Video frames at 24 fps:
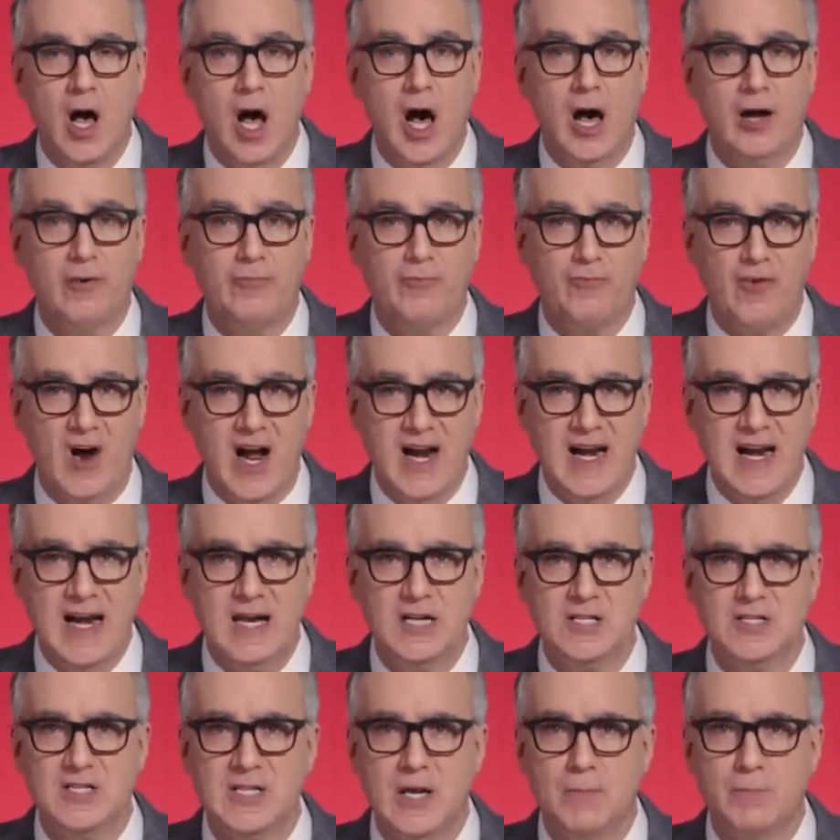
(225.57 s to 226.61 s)
On Friday,
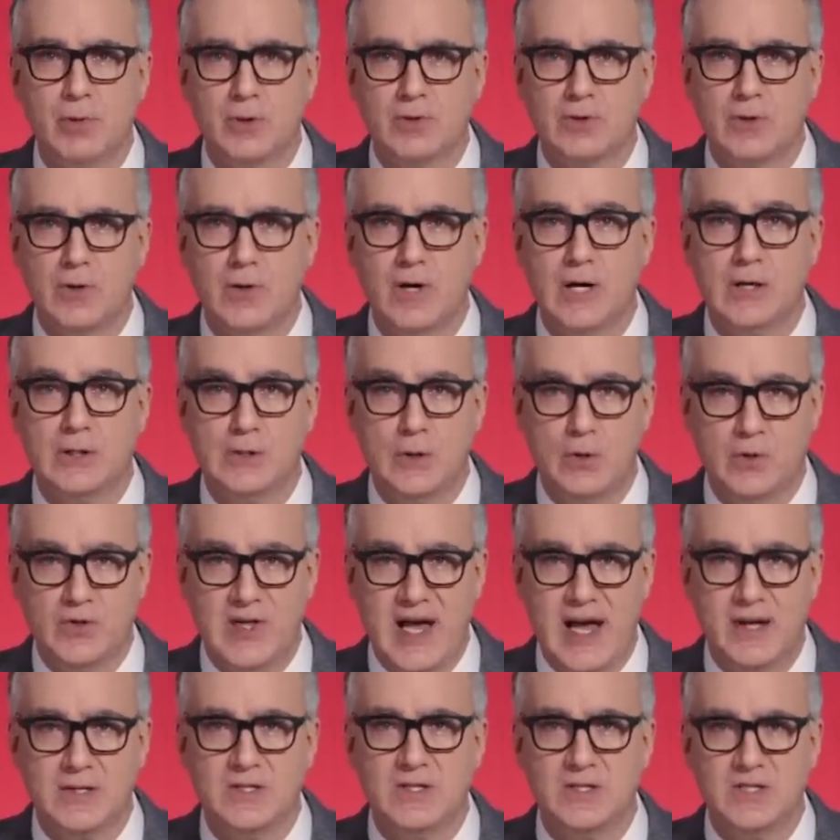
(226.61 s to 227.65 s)
December 30,
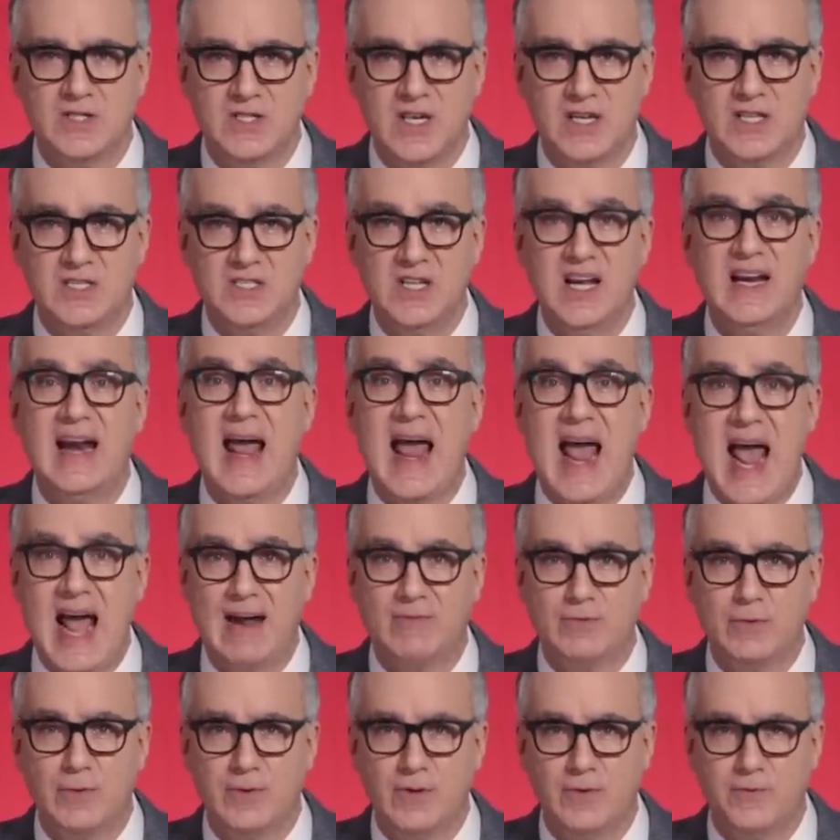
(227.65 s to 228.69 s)
2016,
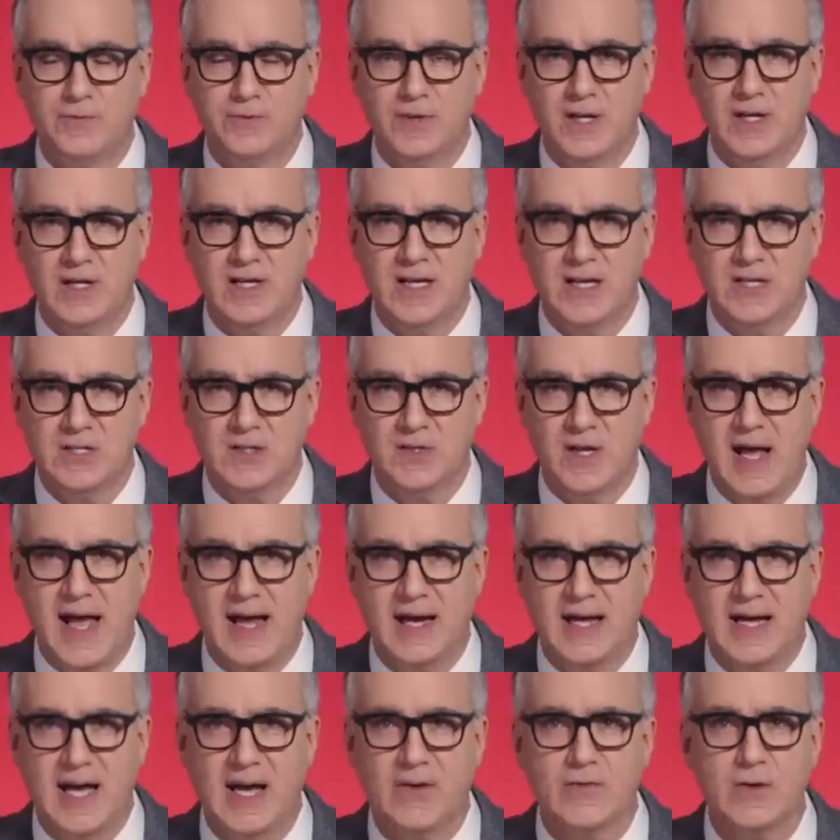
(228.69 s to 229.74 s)
after the
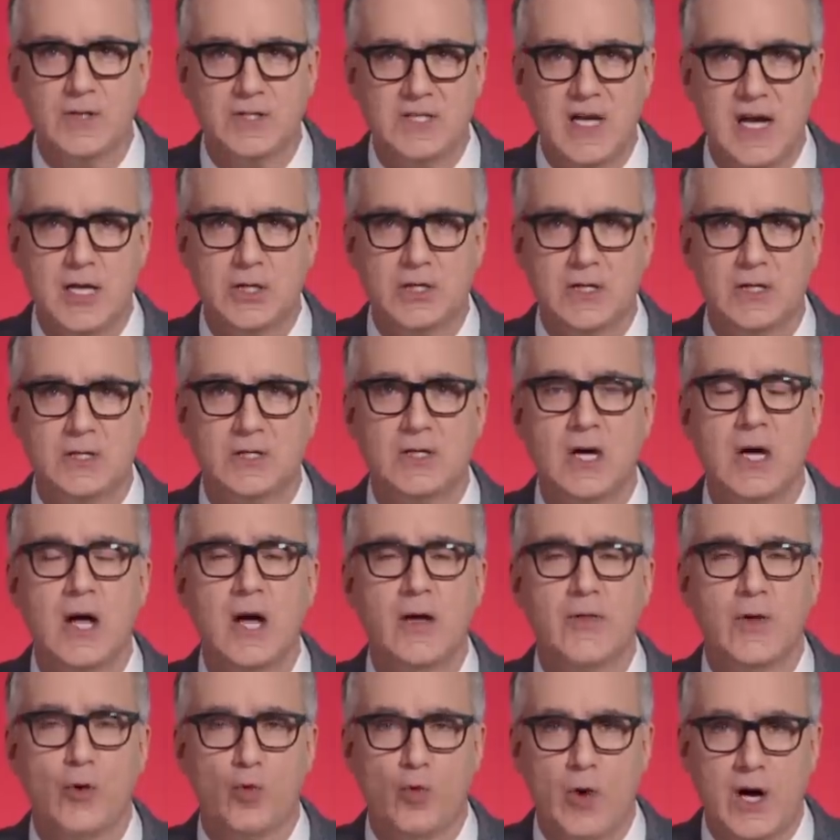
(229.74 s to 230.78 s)
Flynn-Kislyak conversations,
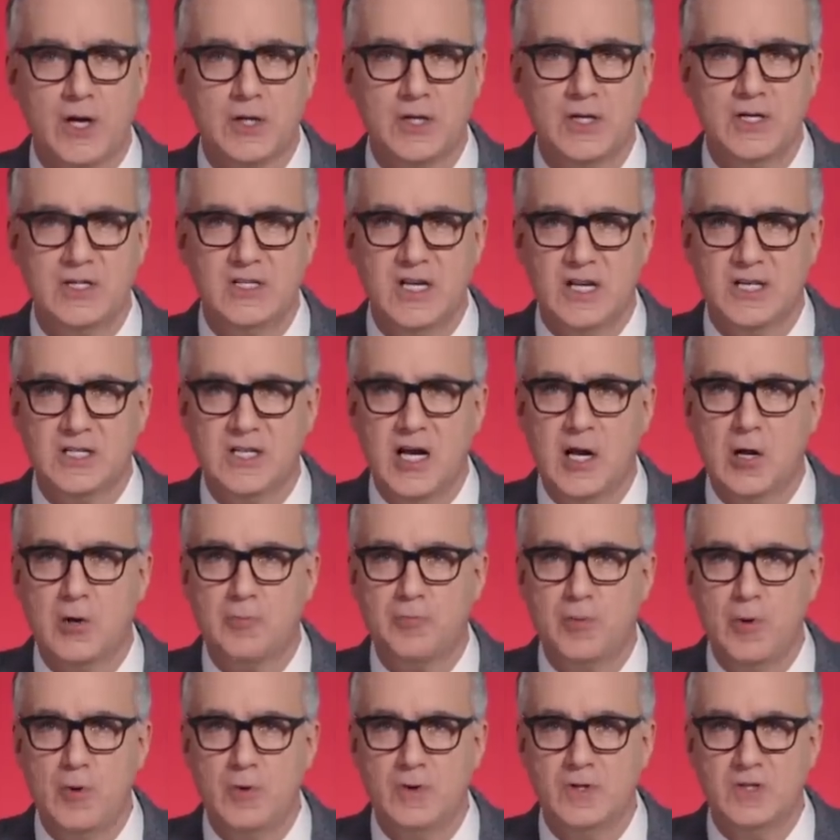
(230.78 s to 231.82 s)
the Russian dictator
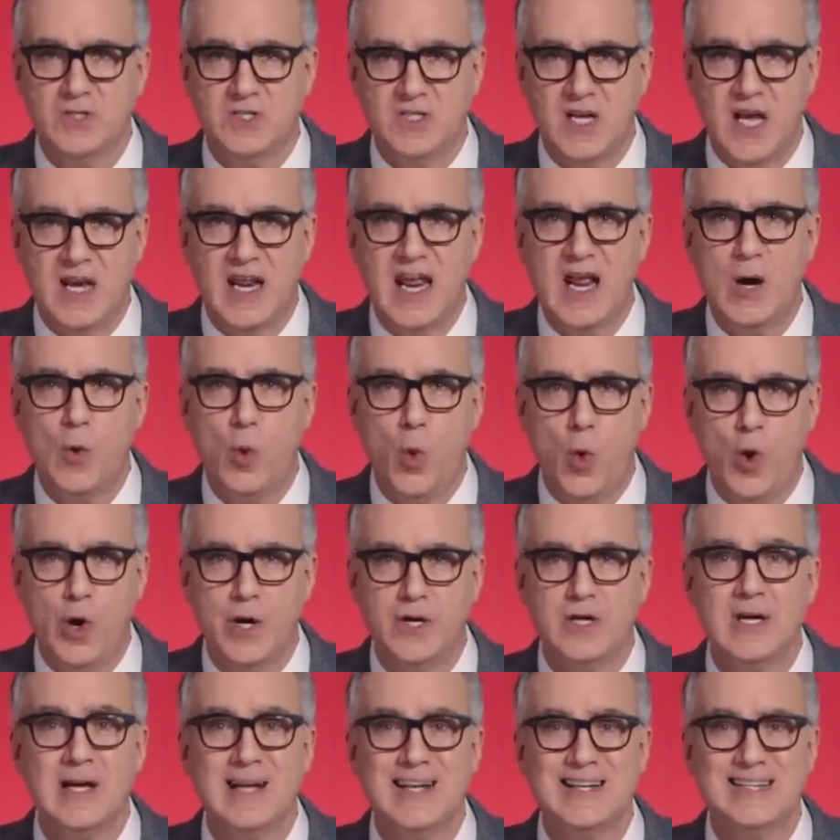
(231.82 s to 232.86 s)
Putin said he
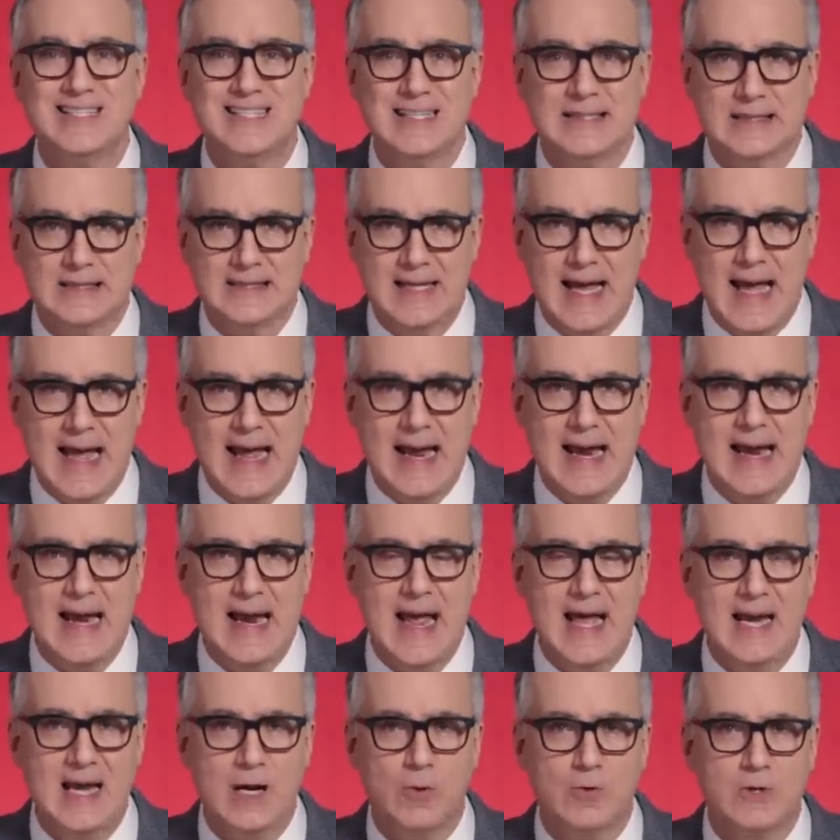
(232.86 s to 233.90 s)
would
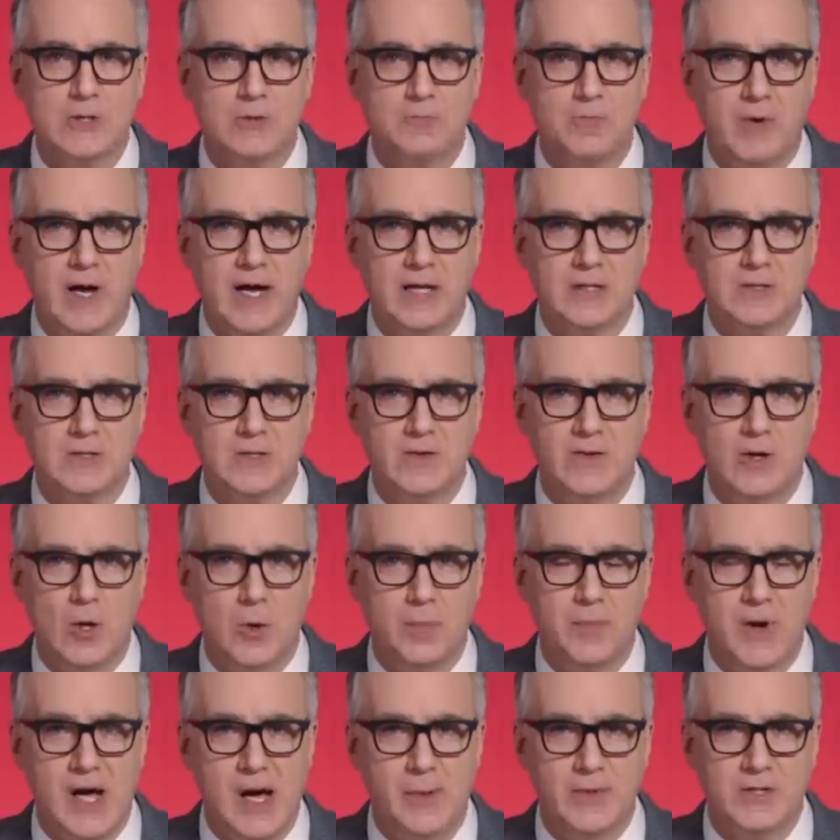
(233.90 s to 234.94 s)
delay any response to the
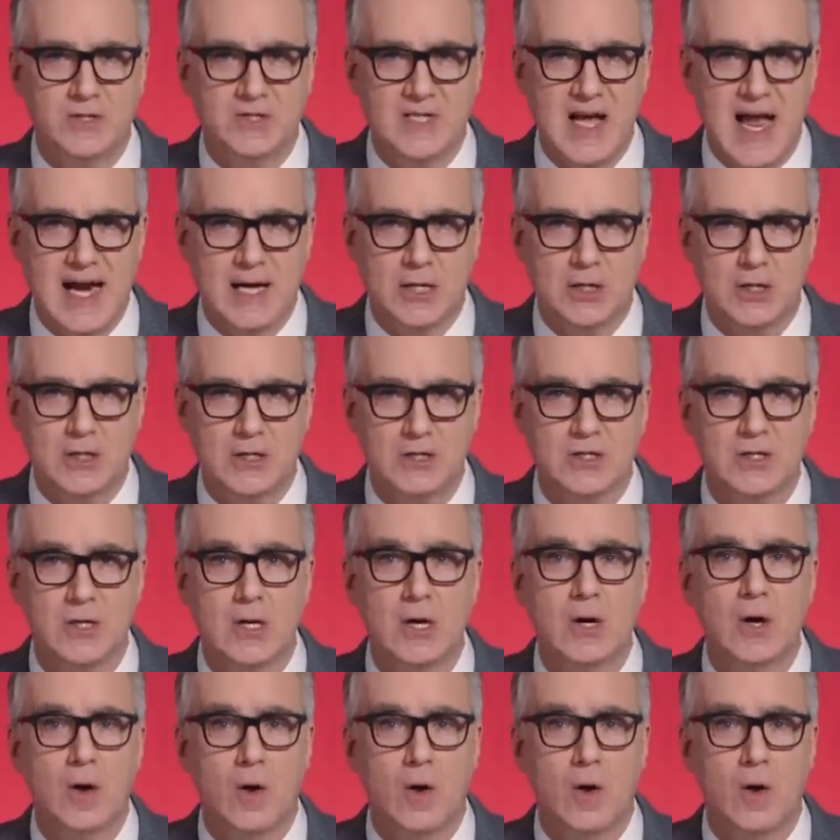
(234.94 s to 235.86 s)
Obama sanctions.